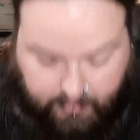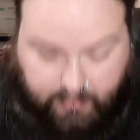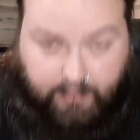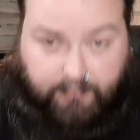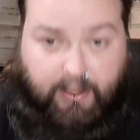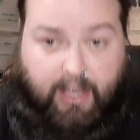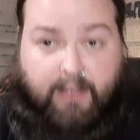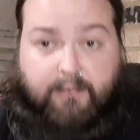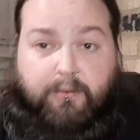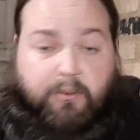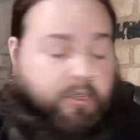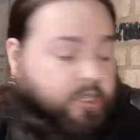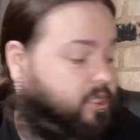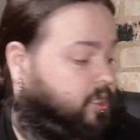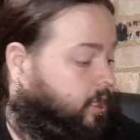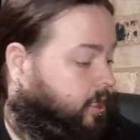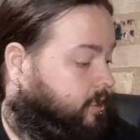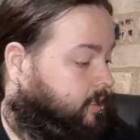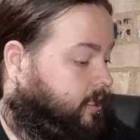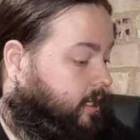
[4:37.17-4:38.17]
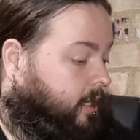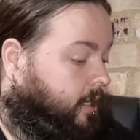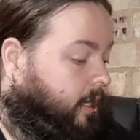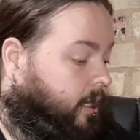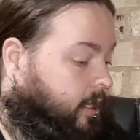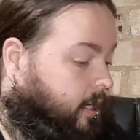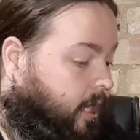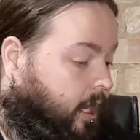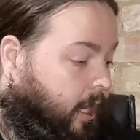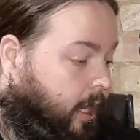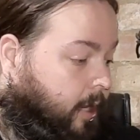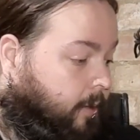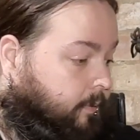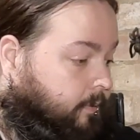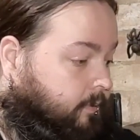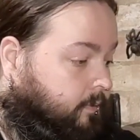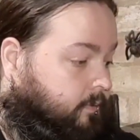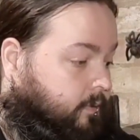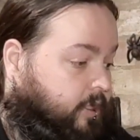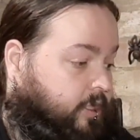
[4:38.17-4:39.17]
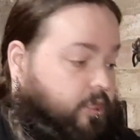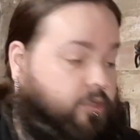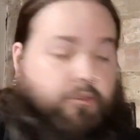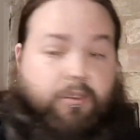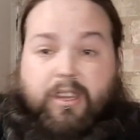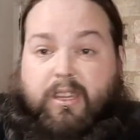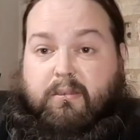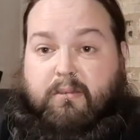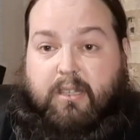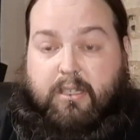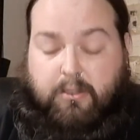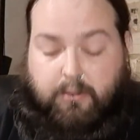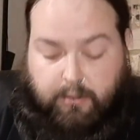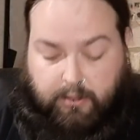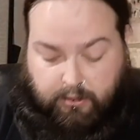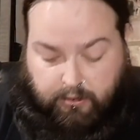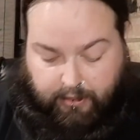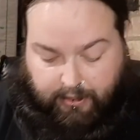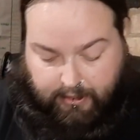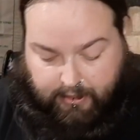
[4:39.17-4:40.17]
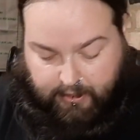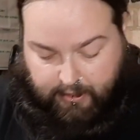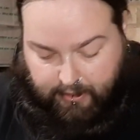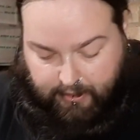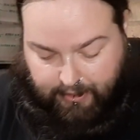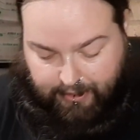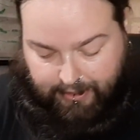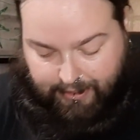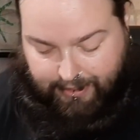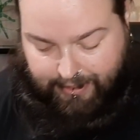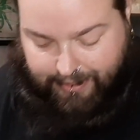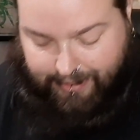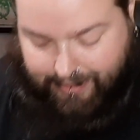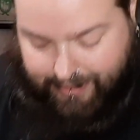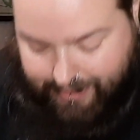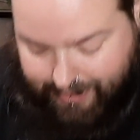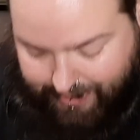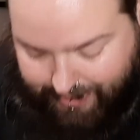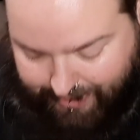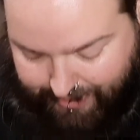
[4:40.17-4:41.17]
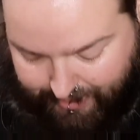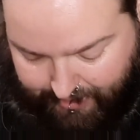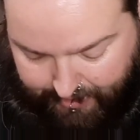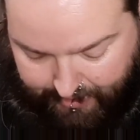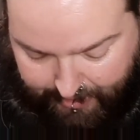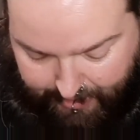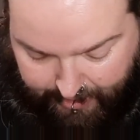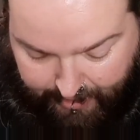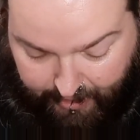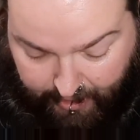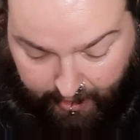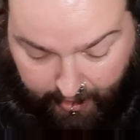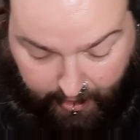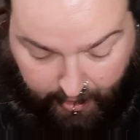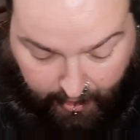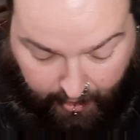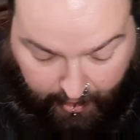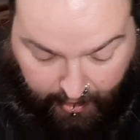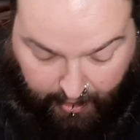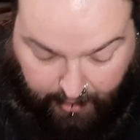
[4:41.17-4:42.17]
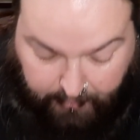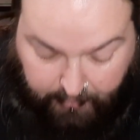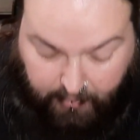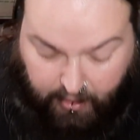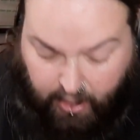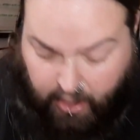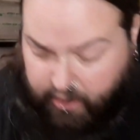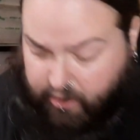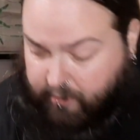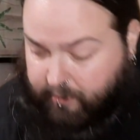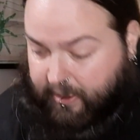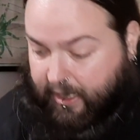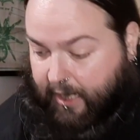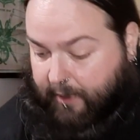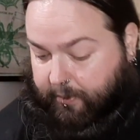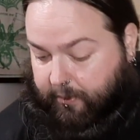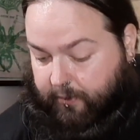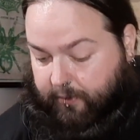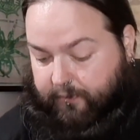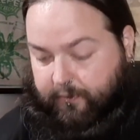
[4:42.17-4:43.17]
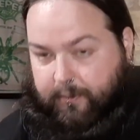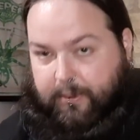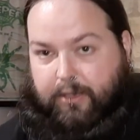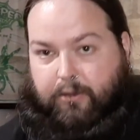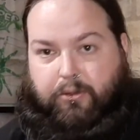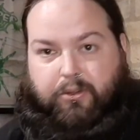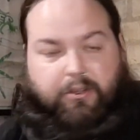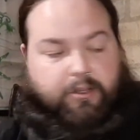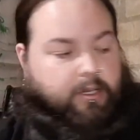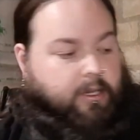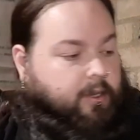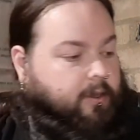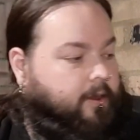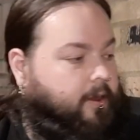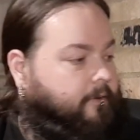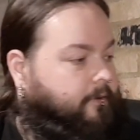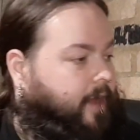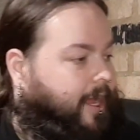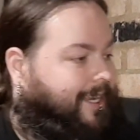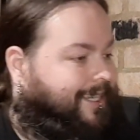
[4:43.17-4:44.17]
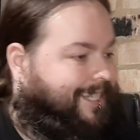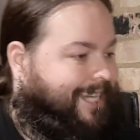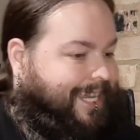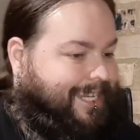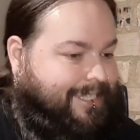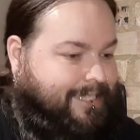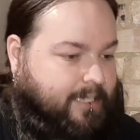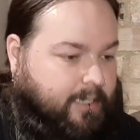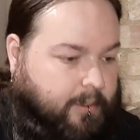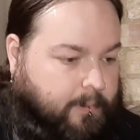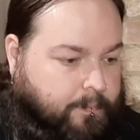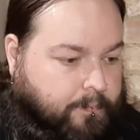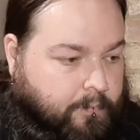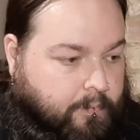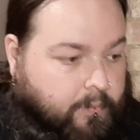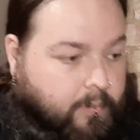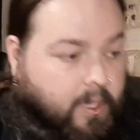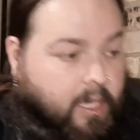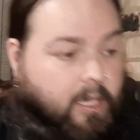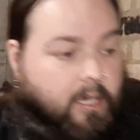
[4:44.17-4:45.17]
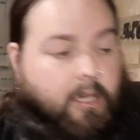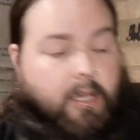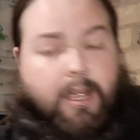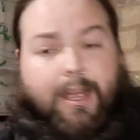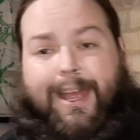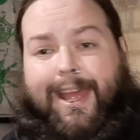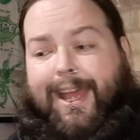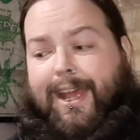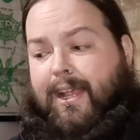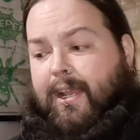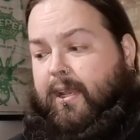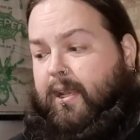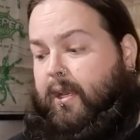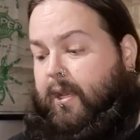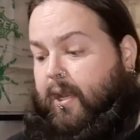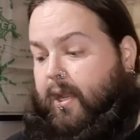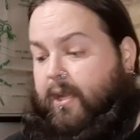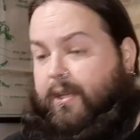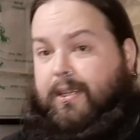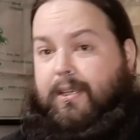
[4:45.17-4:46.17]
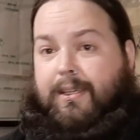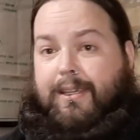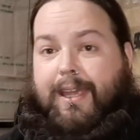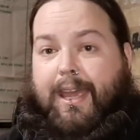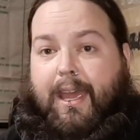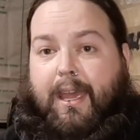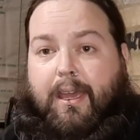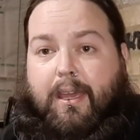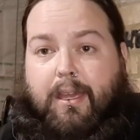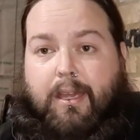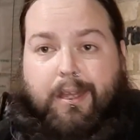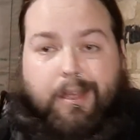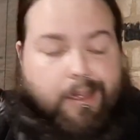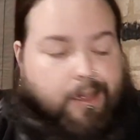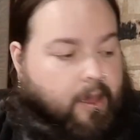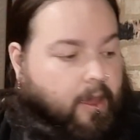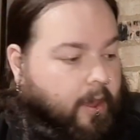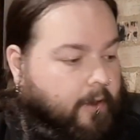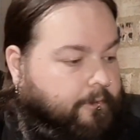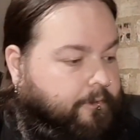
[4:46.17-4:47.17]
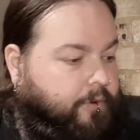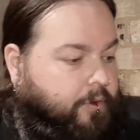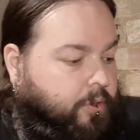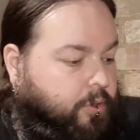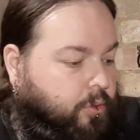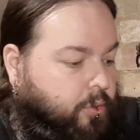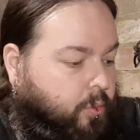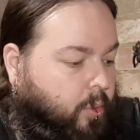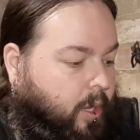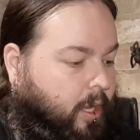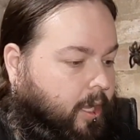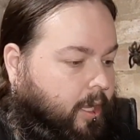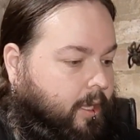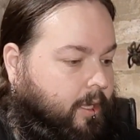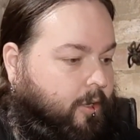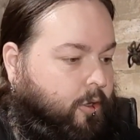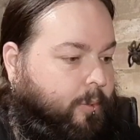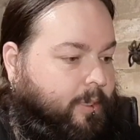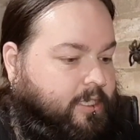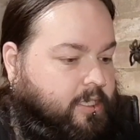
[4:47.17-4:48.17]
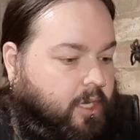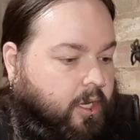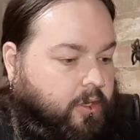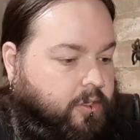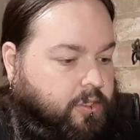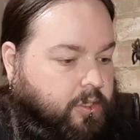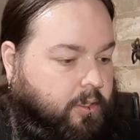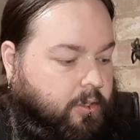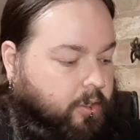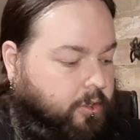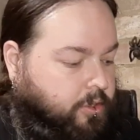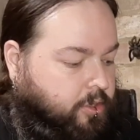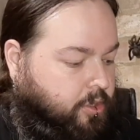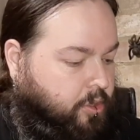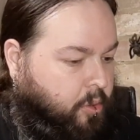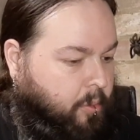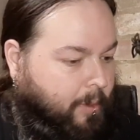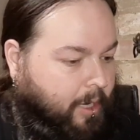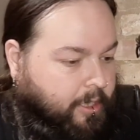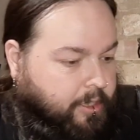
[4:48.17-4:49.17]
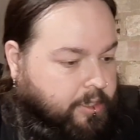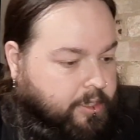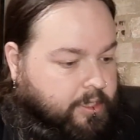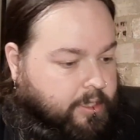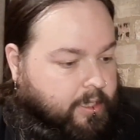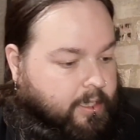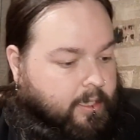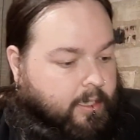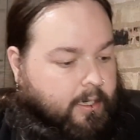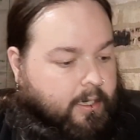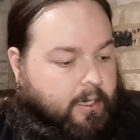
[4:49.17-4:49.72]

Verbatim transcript: And so, and for the size that they are, which is great. It's always great to hear. I can be happy with them. They all look fantastic. I did get a few little bits of livestock, not too much.